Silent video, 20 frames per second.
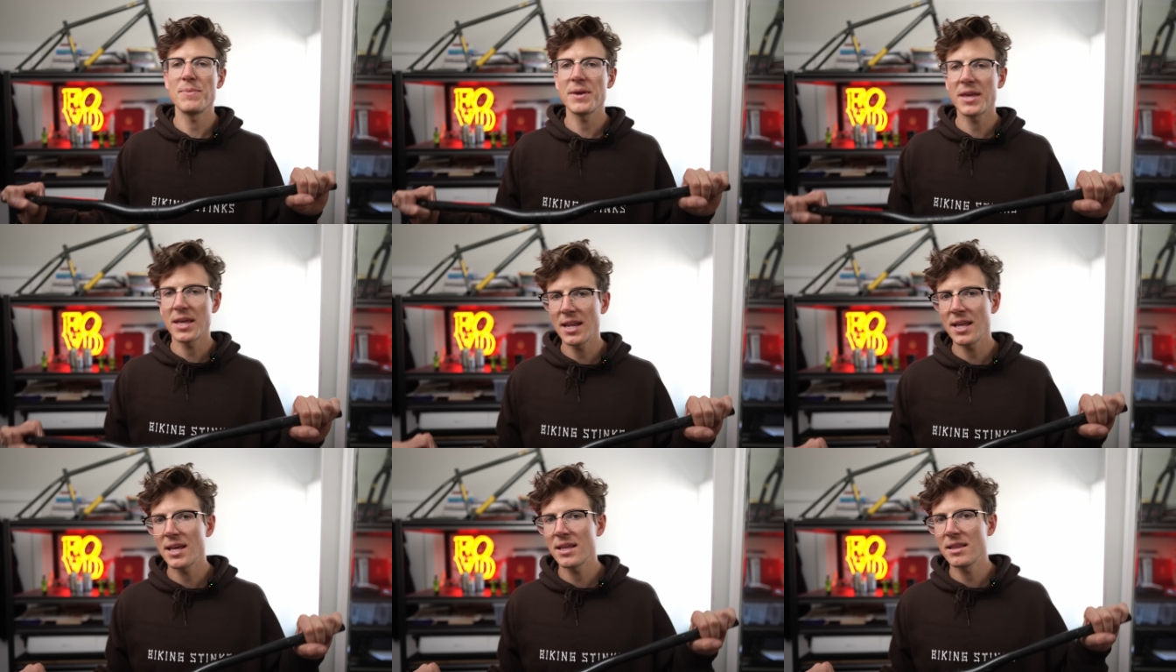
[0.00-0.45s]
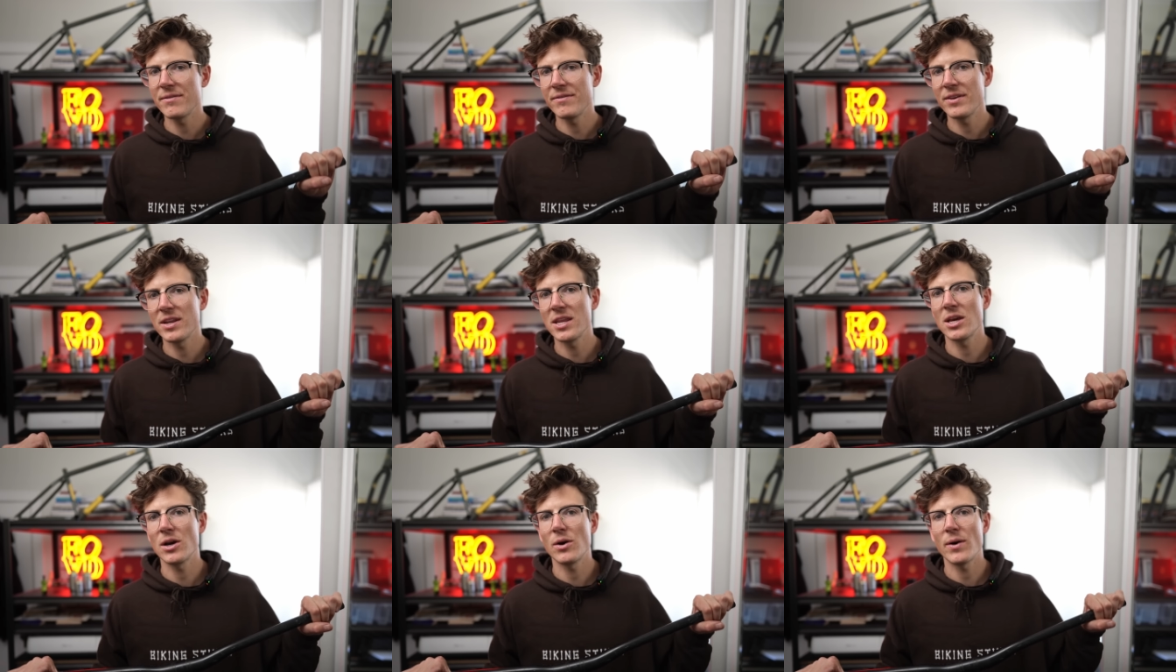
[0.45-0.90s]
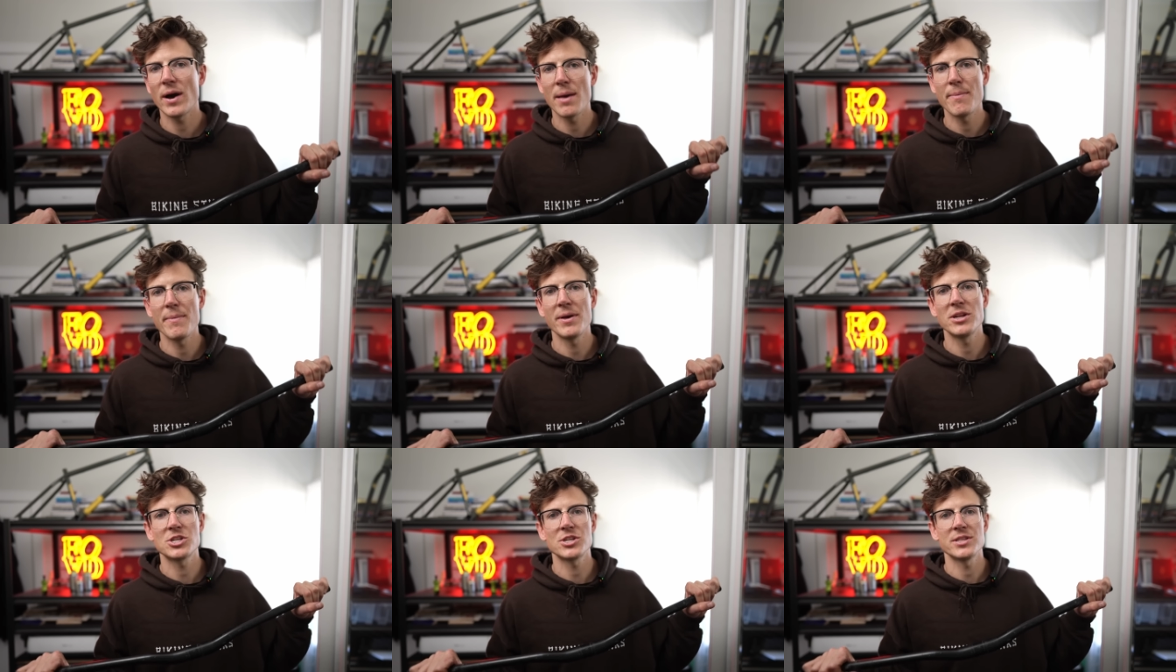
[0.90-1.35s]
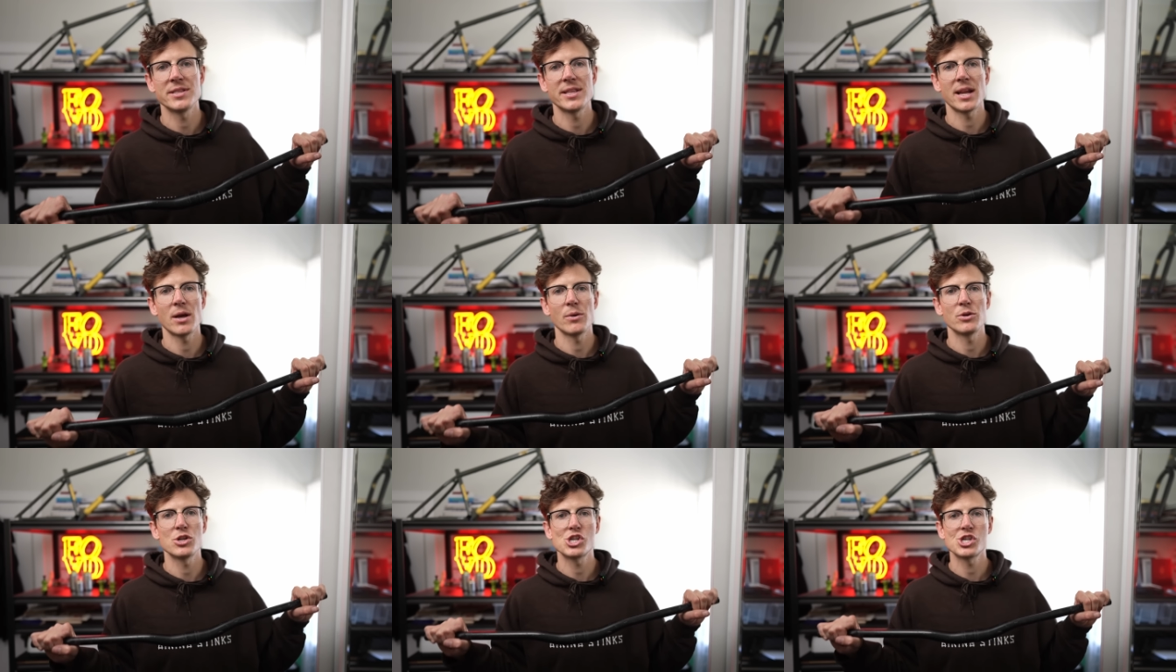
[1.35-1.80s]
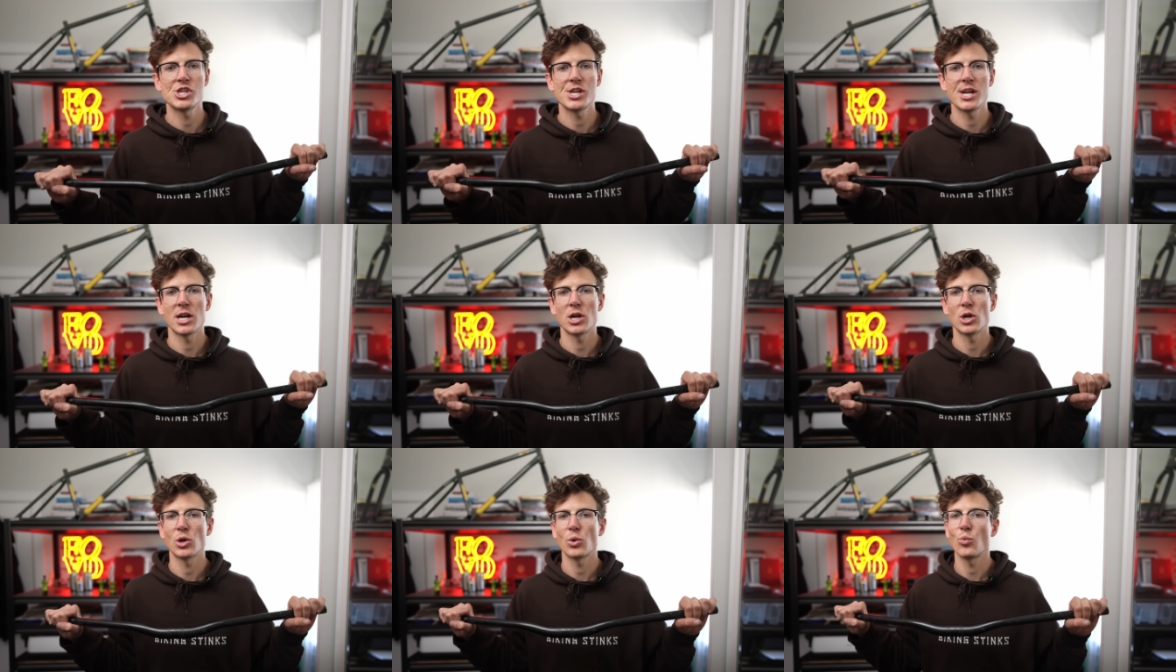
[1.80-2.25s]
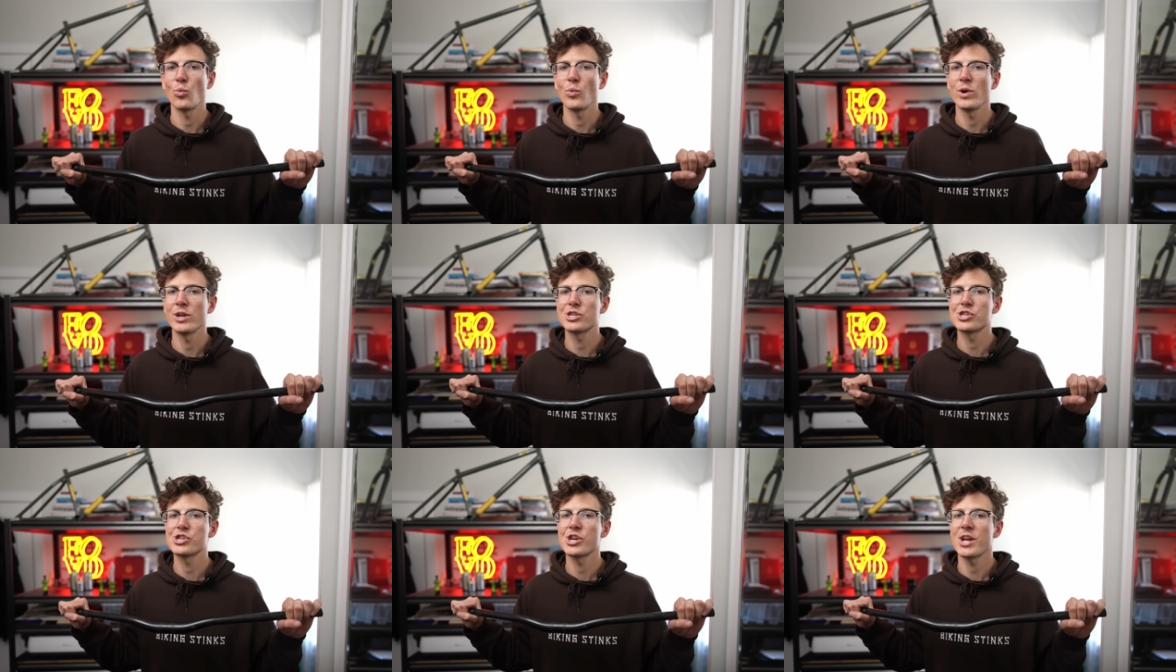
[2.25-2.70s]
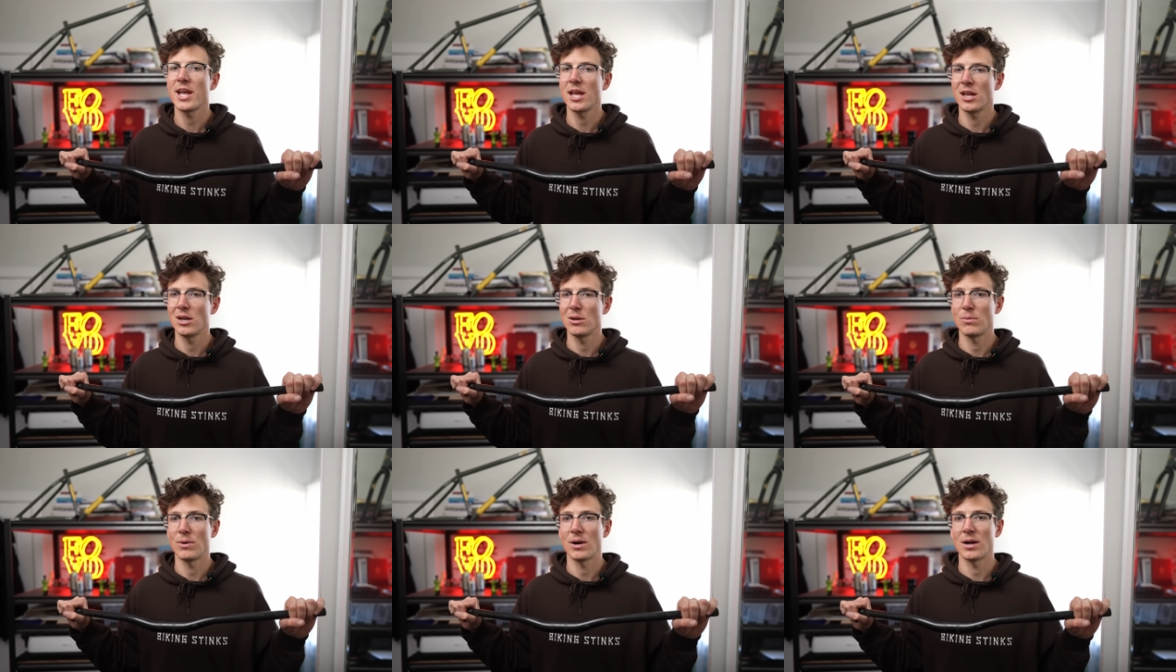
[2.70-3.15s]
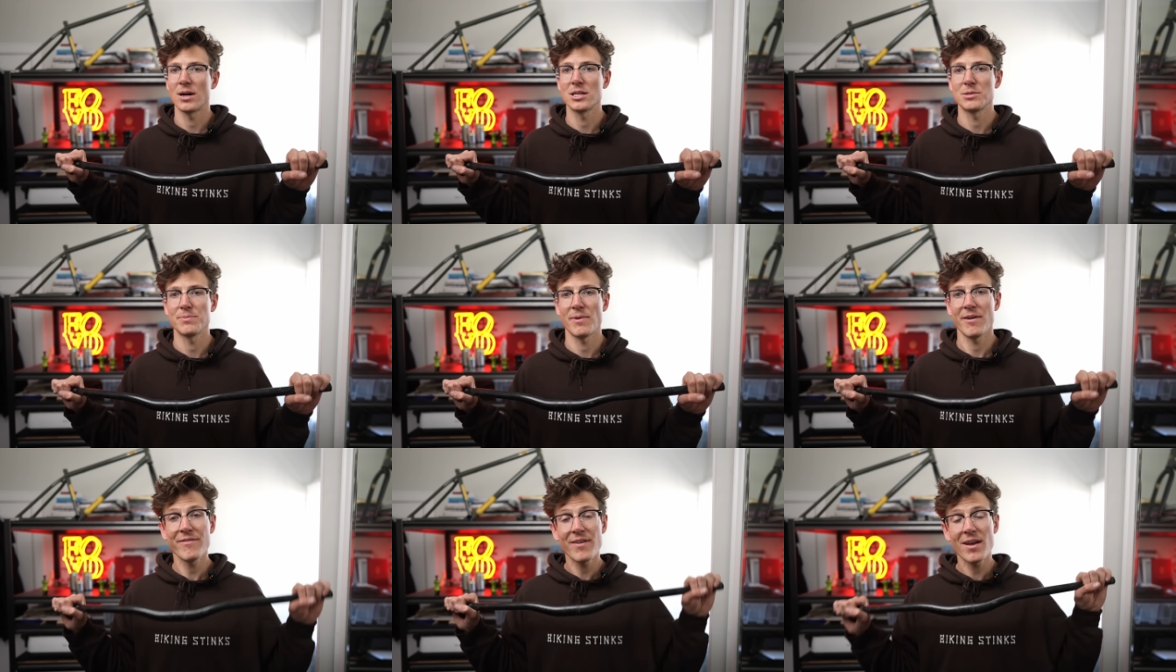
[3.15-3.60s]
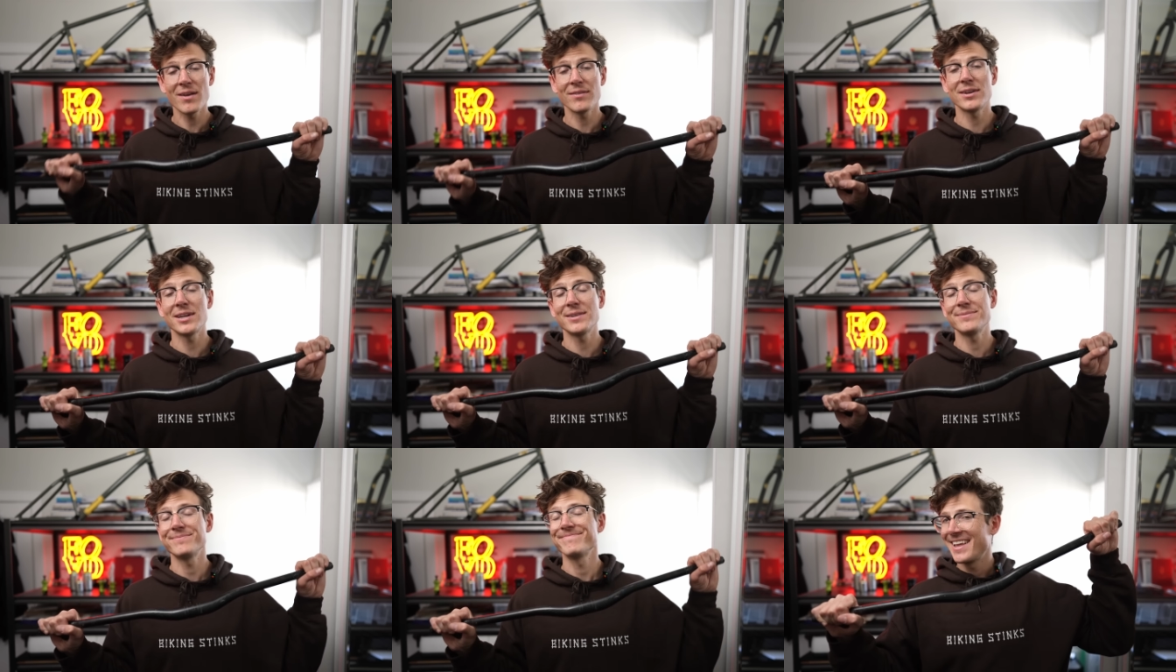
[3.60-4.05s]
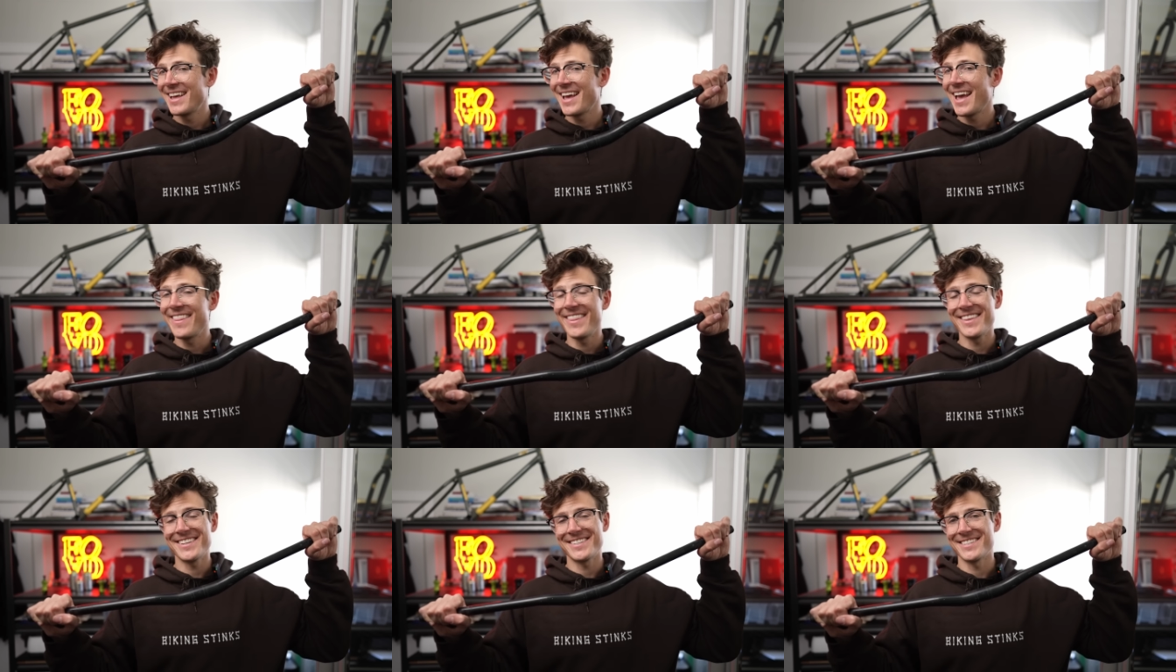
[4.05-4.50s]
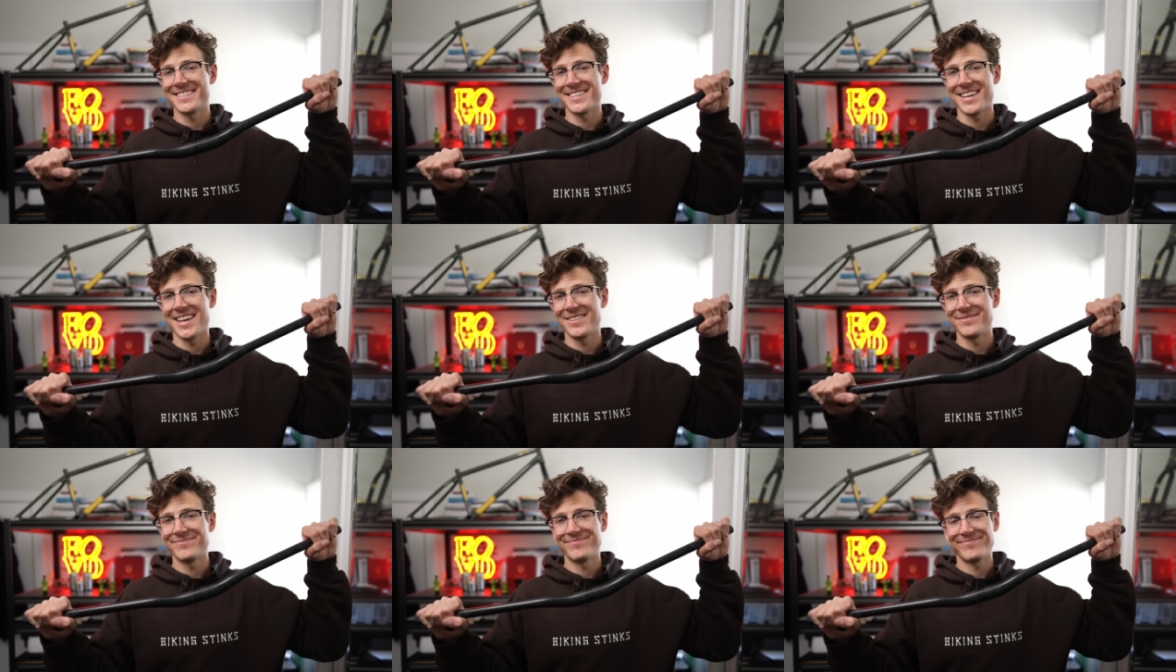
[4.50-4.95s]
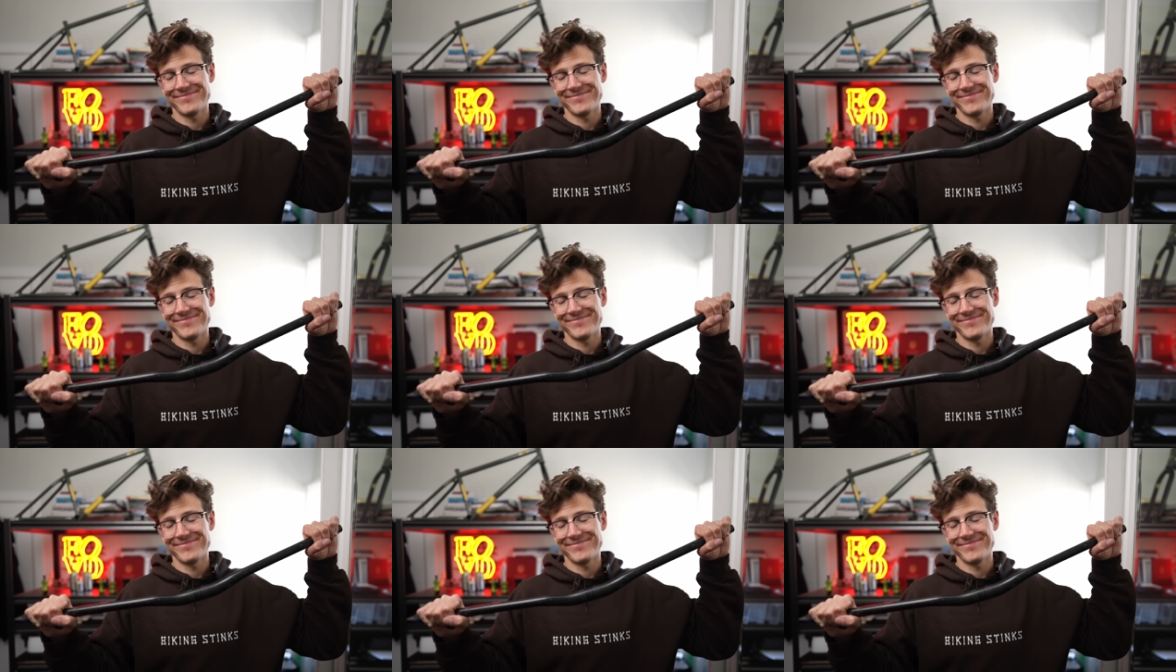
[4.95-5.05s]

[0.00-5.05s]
Beginning of the video, I mentioned that I would share which handlebar is my favorite, and this is it.